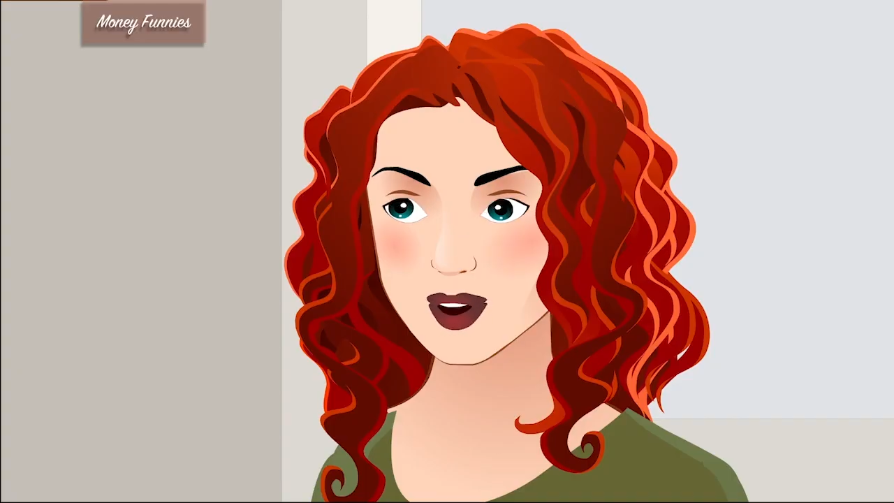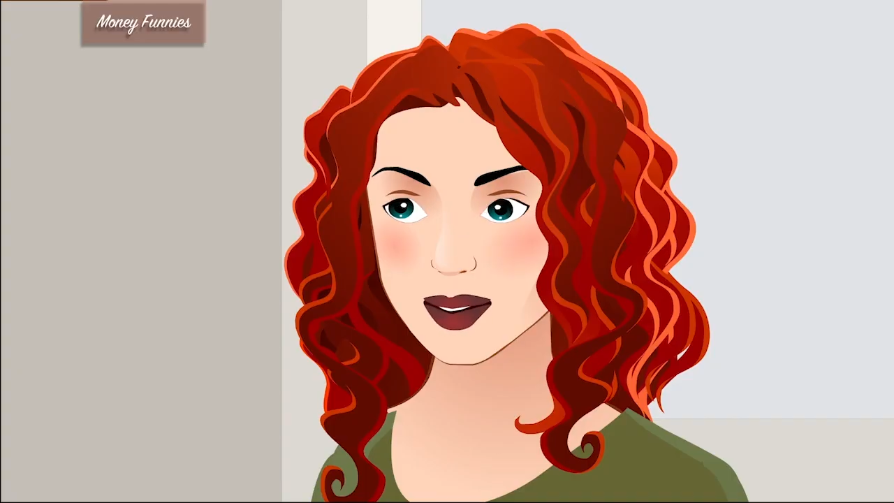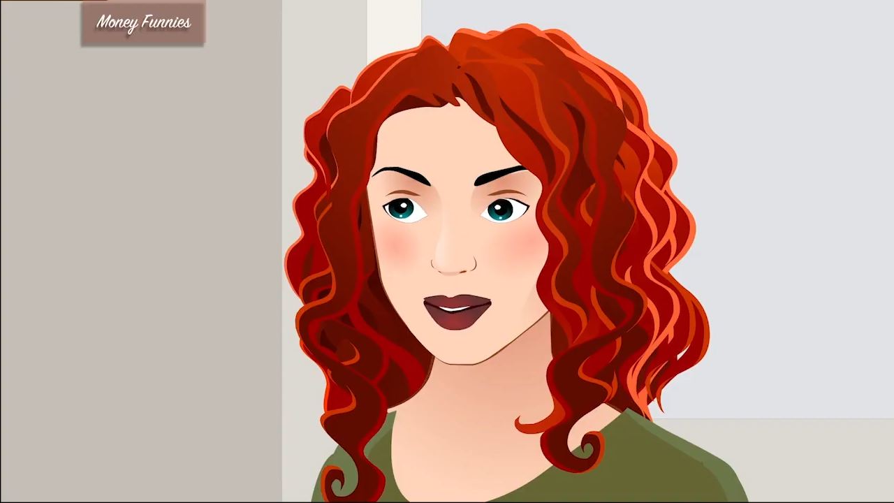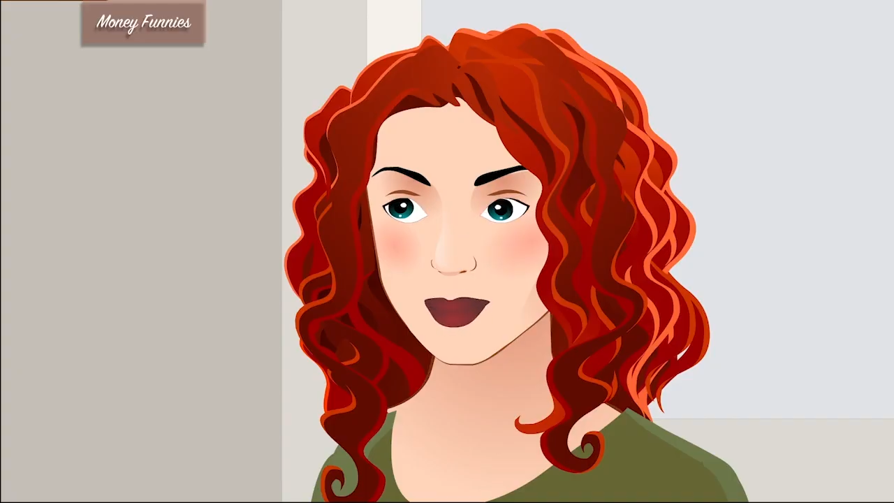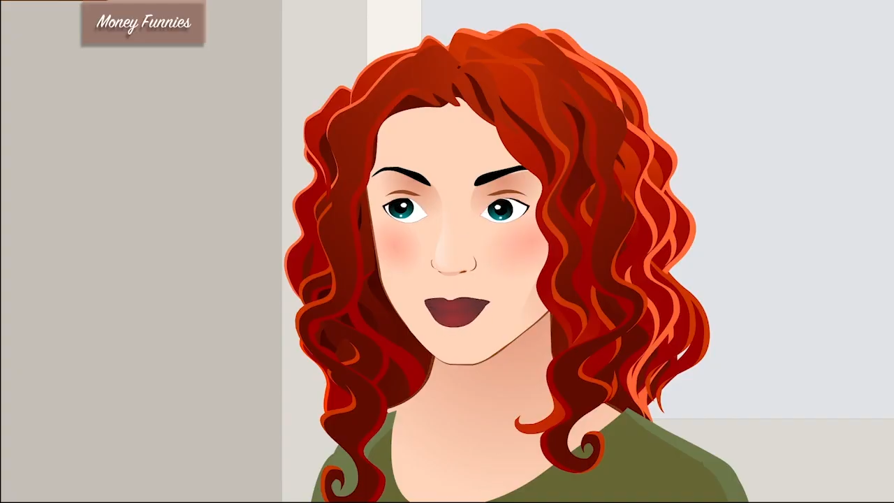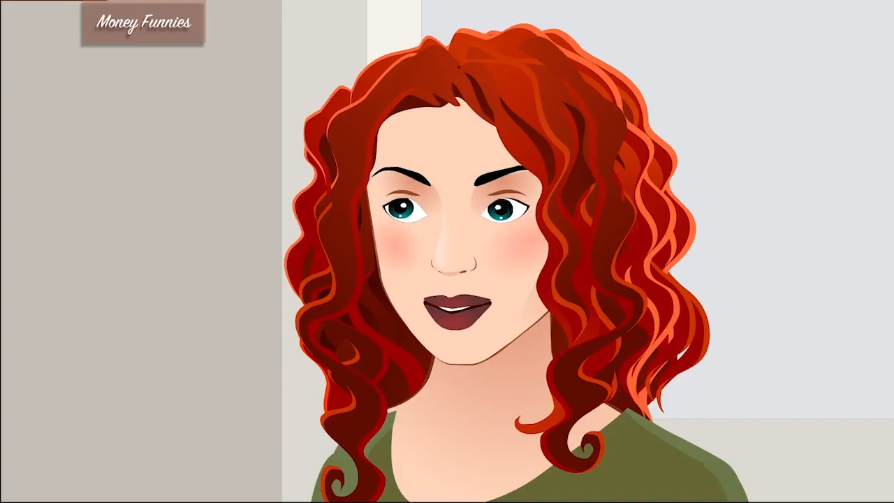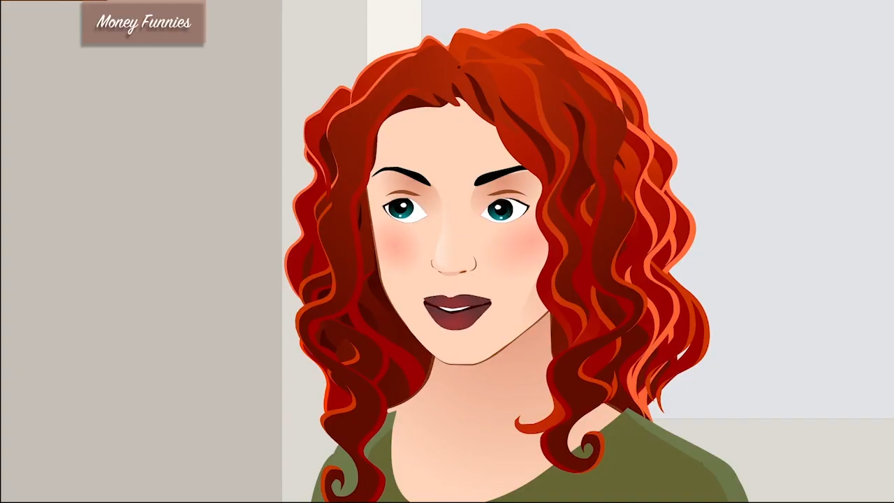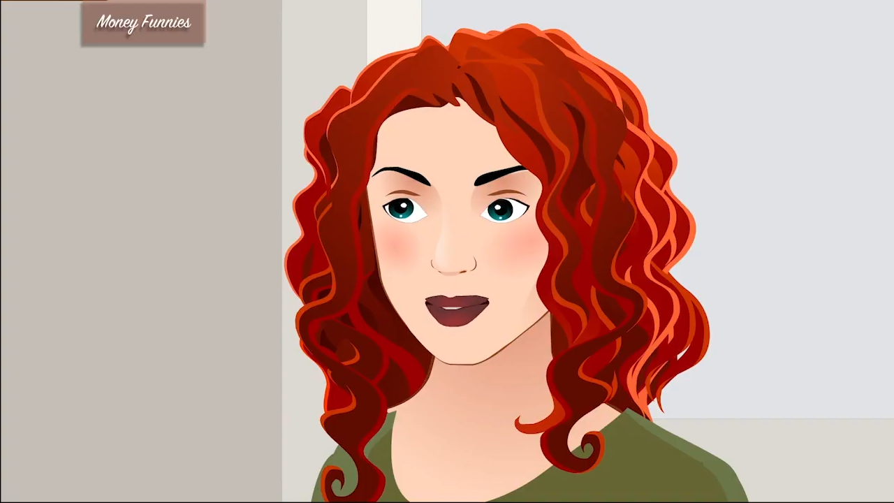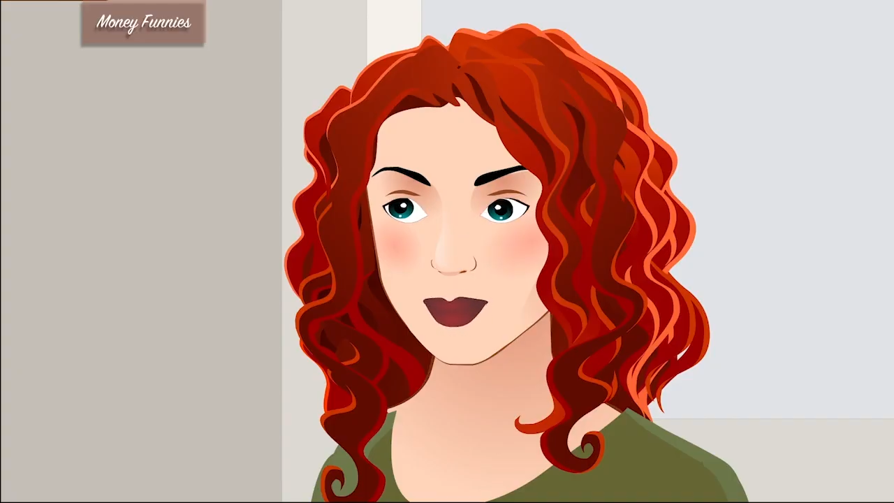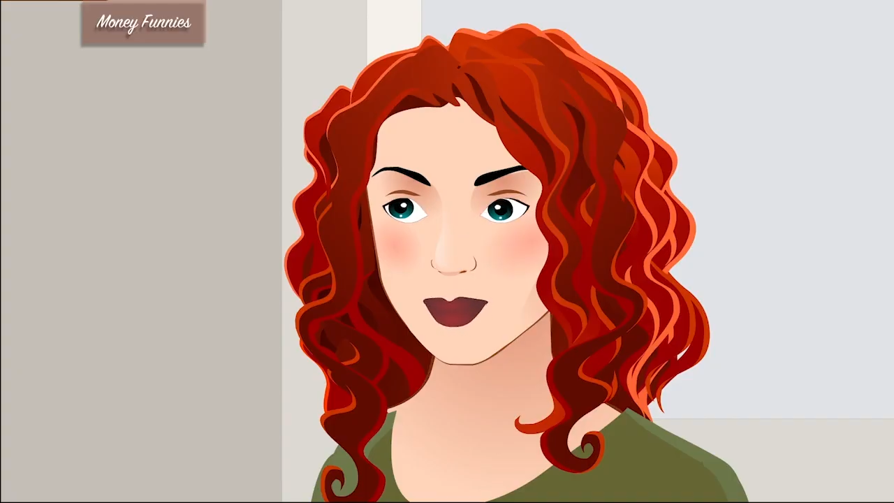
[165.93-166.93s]
what about
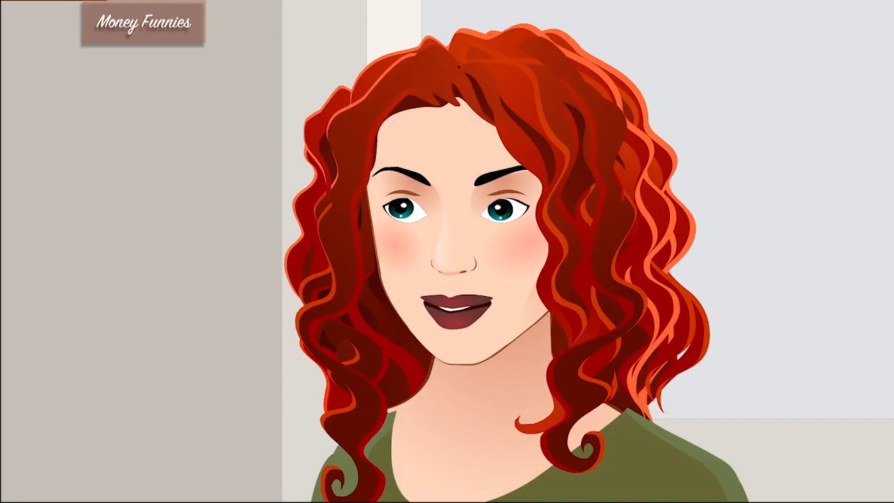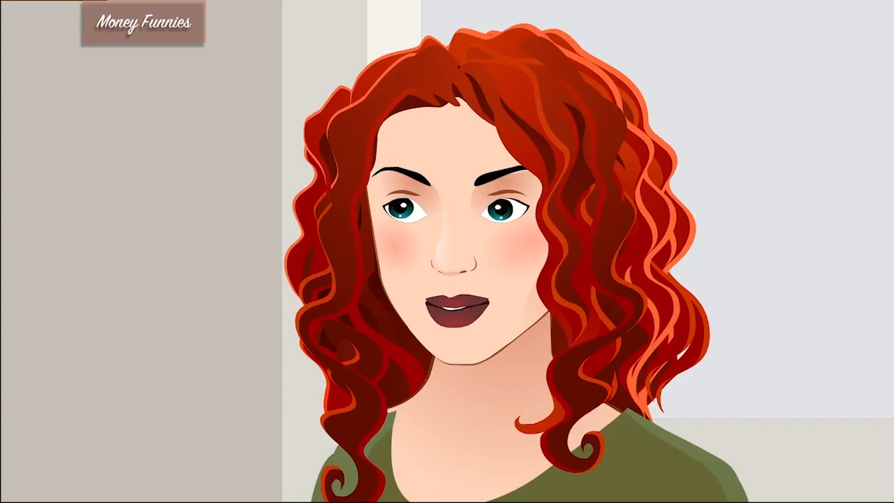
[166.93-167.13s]
me?